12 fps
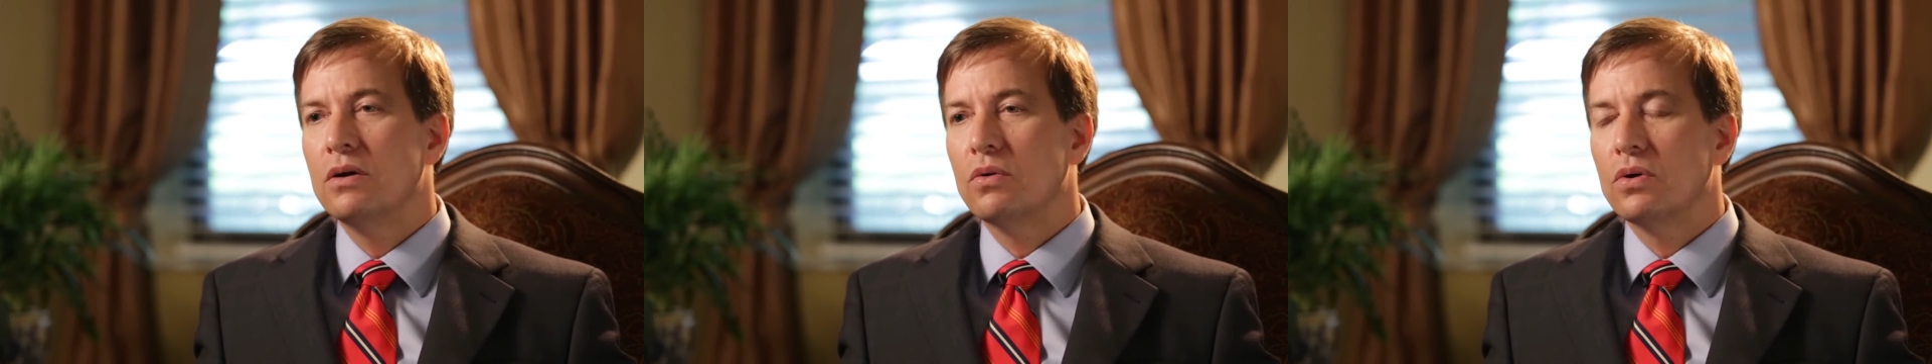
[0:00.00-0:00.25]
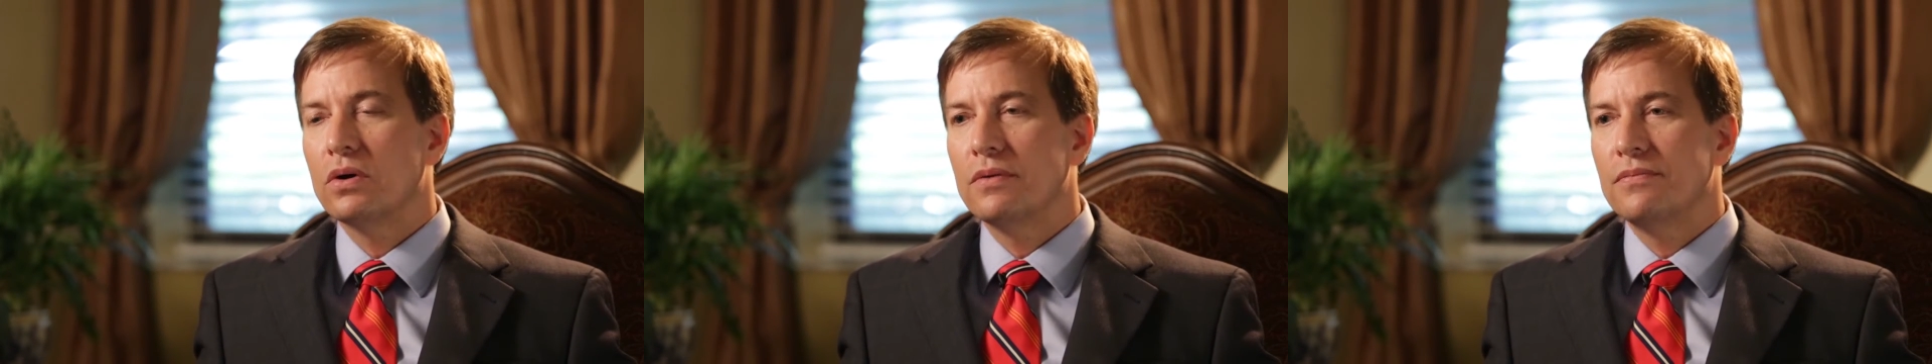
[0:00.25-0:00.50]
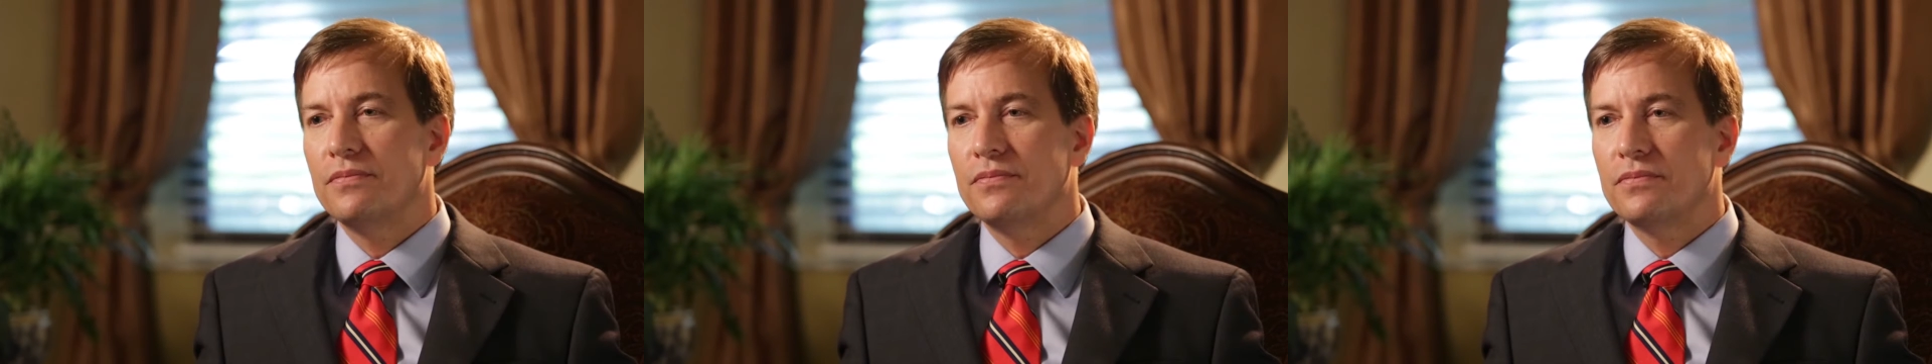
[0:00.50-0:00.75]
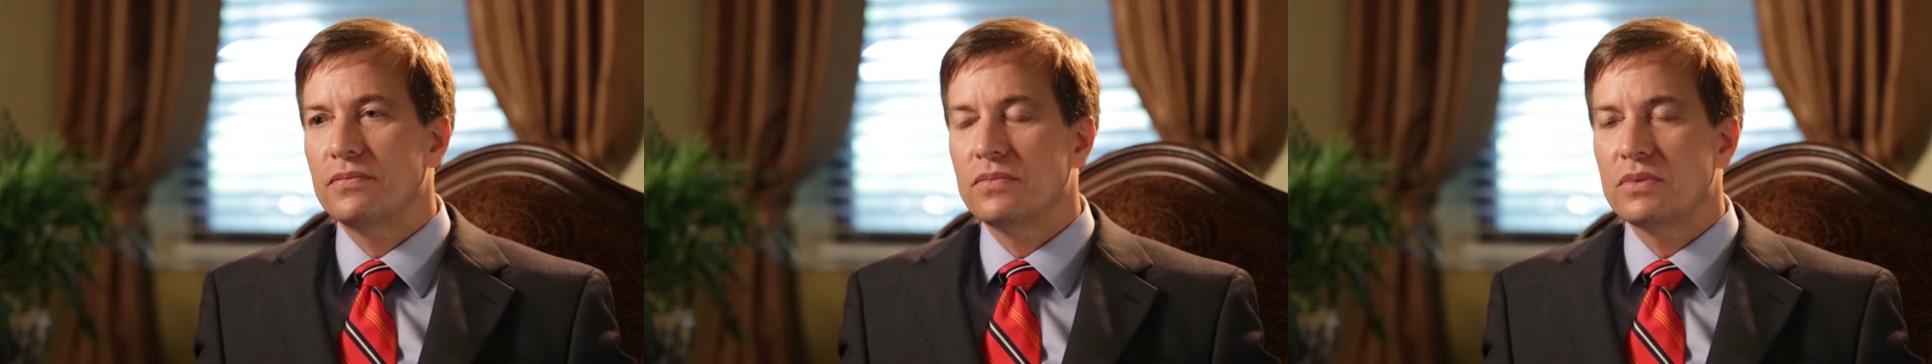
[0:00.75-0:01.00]
or
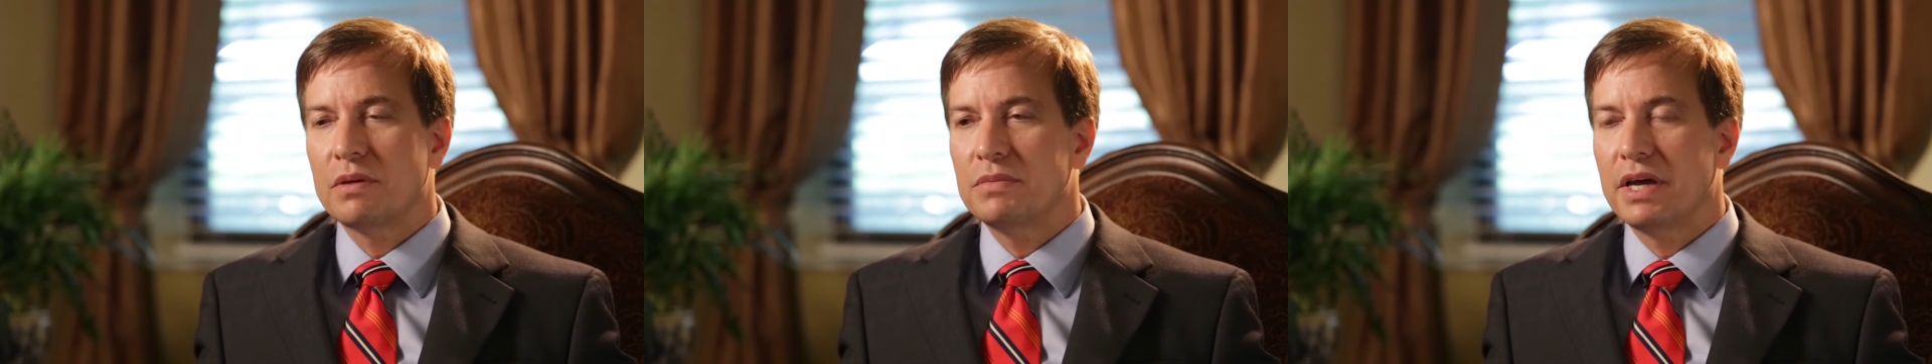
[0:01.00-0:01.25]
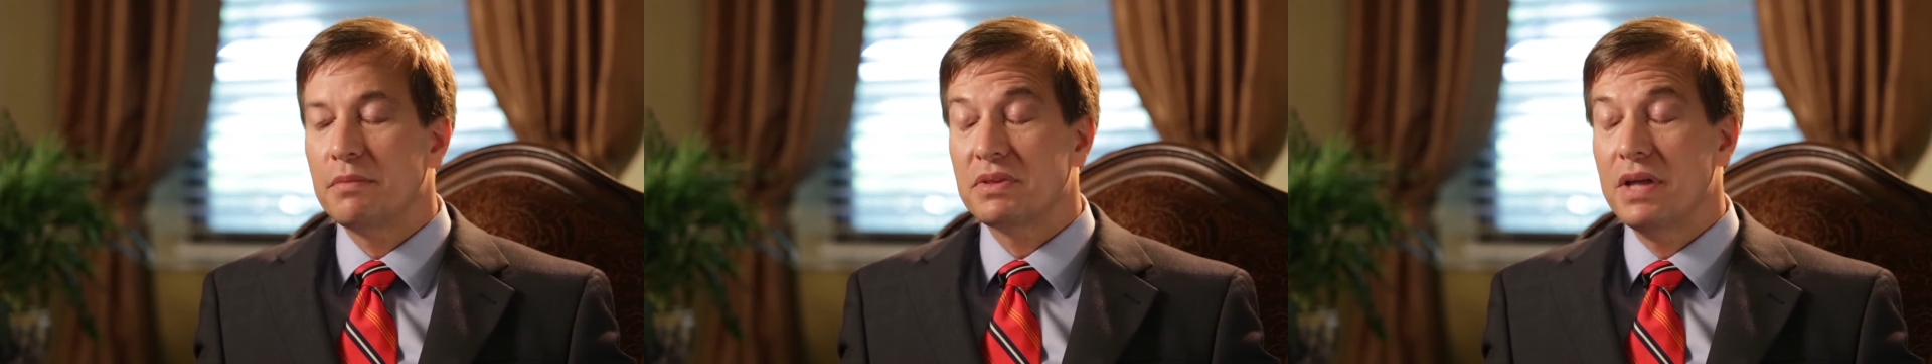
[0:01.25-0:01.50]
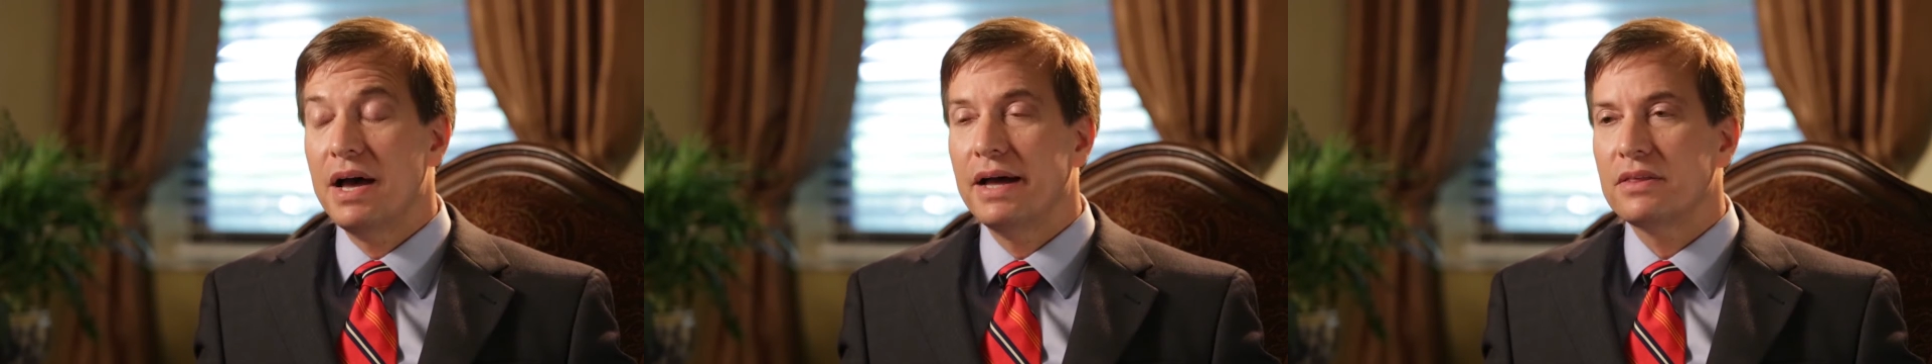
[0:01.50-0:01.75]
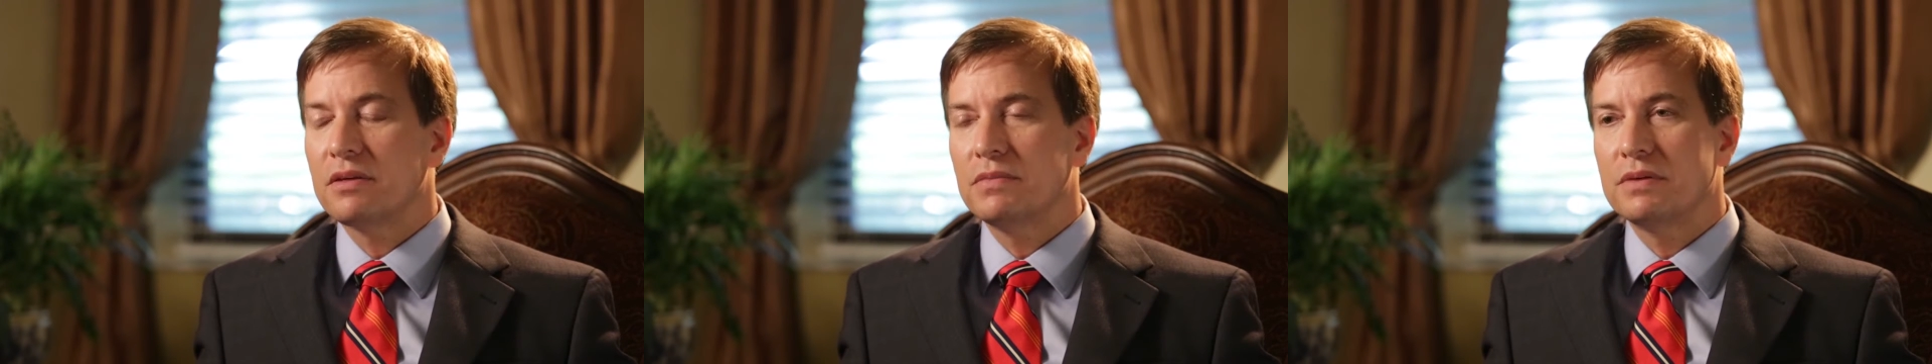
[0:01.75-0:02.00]
sometimes
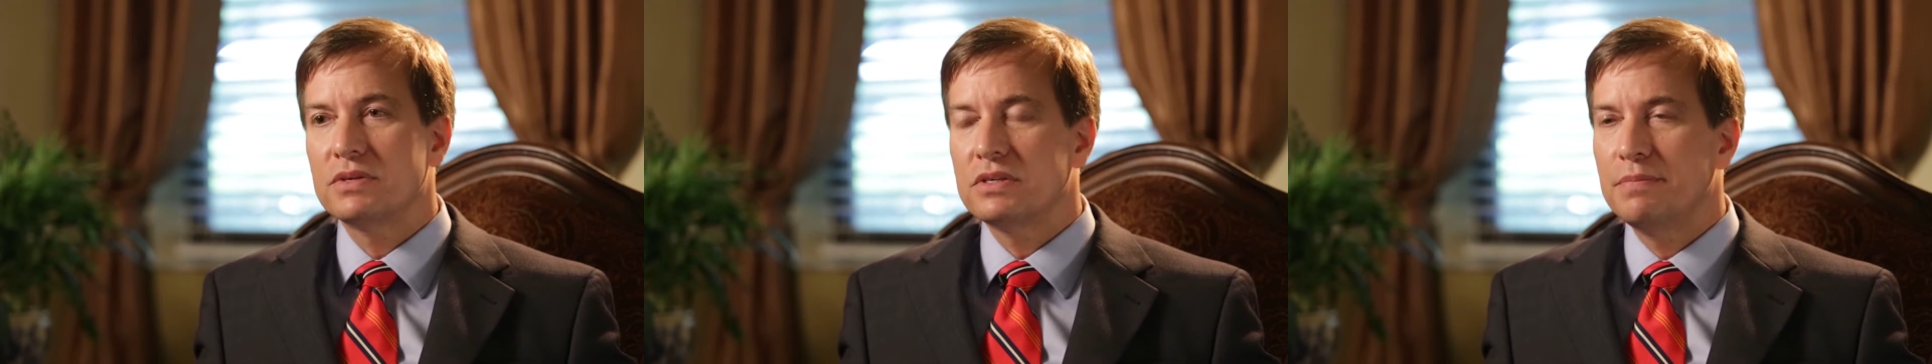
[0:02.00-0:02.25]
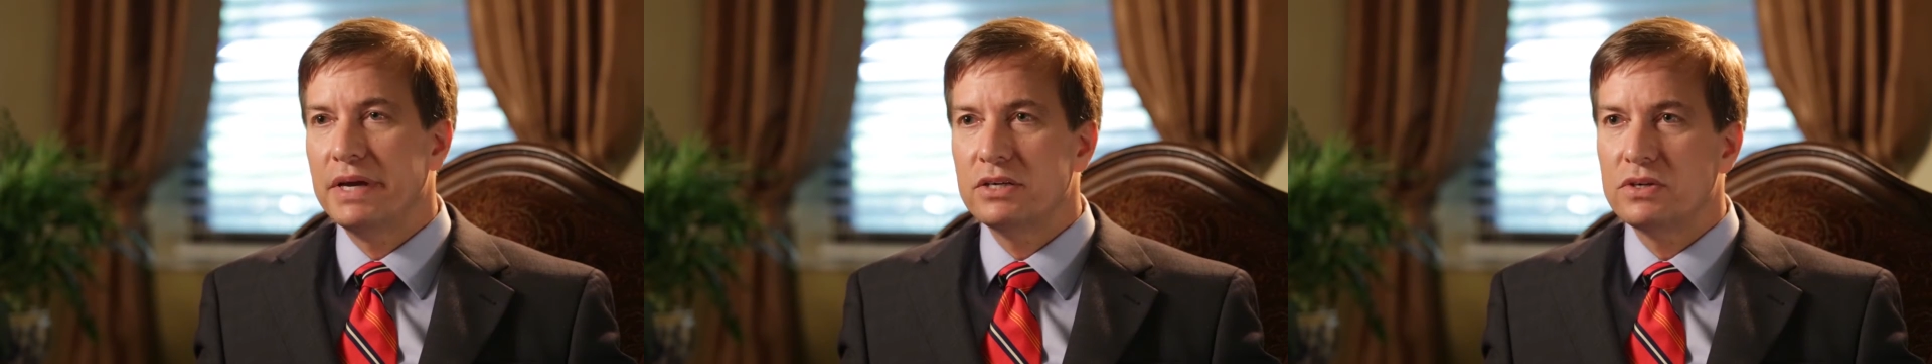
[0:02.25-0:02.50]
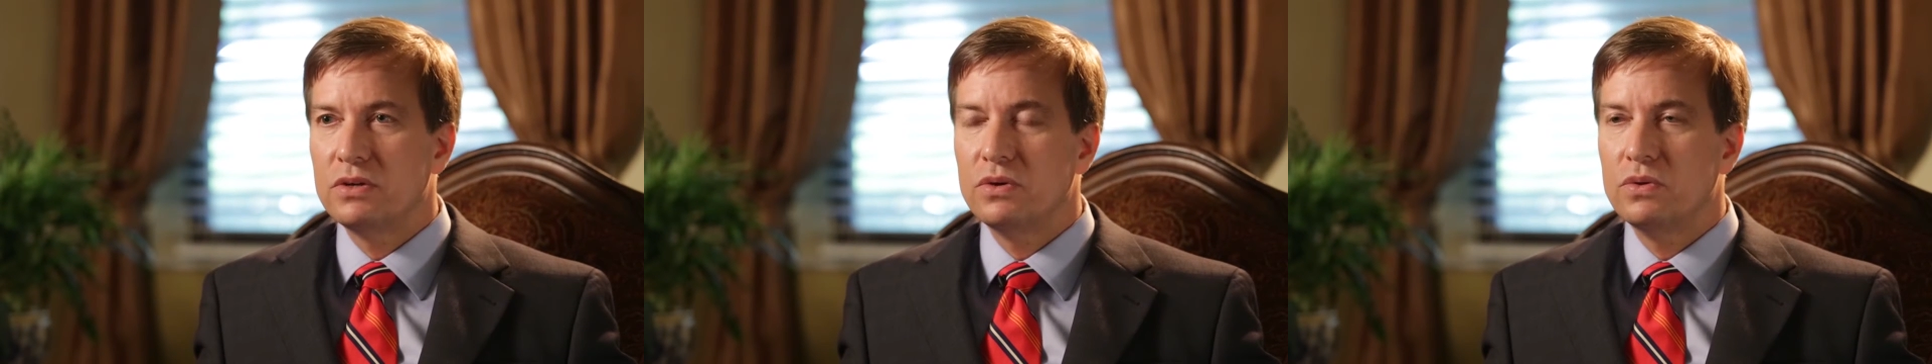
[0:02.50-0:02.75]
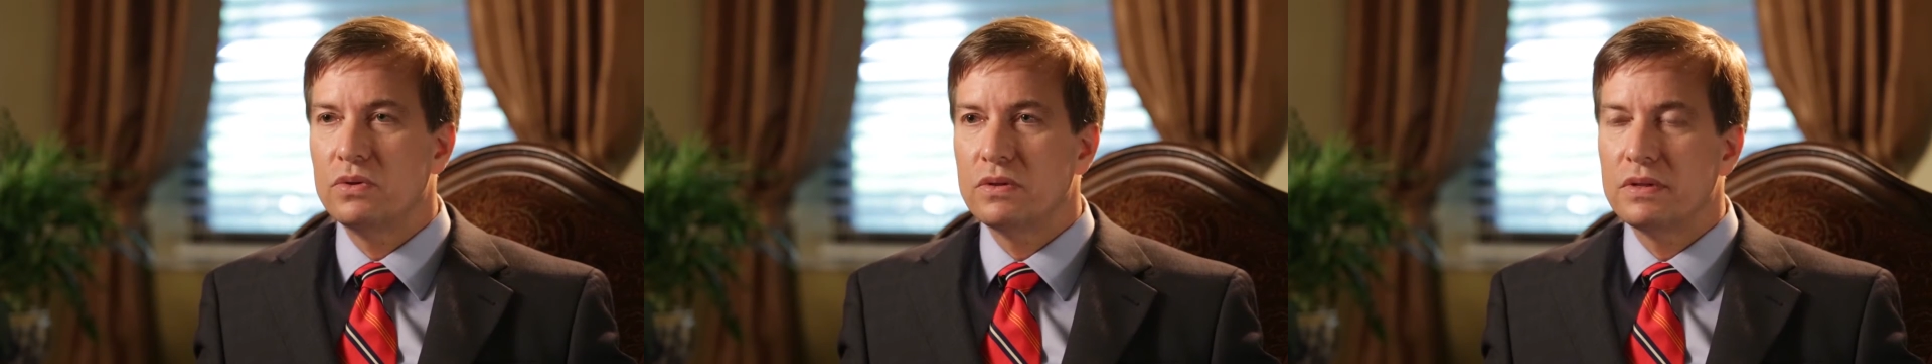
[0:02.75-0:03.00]
not. Sometimes just a patient
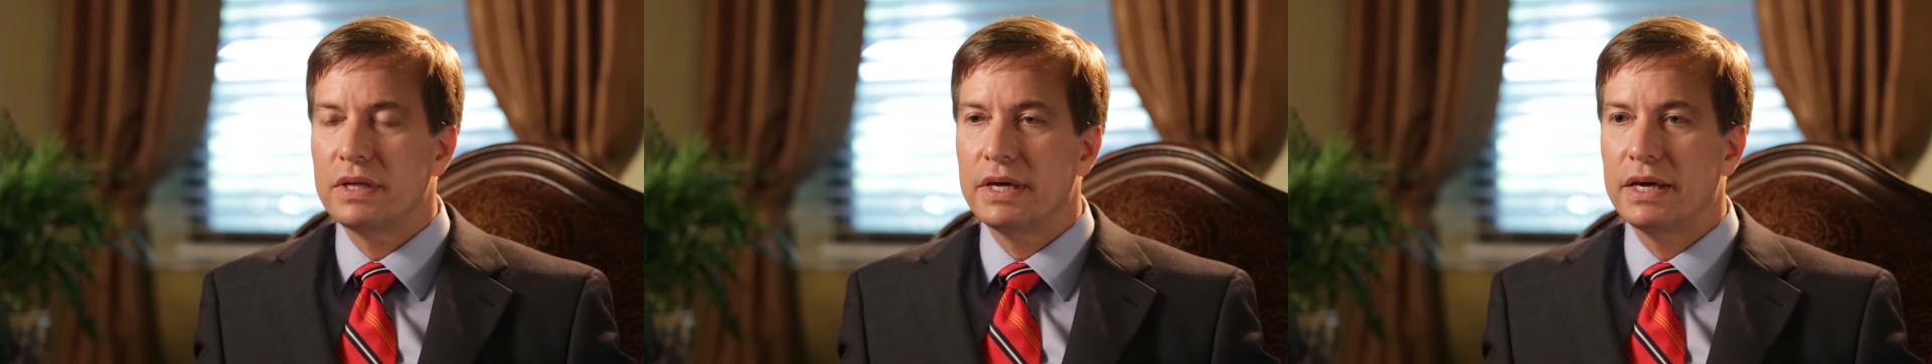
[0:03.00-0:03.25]
whose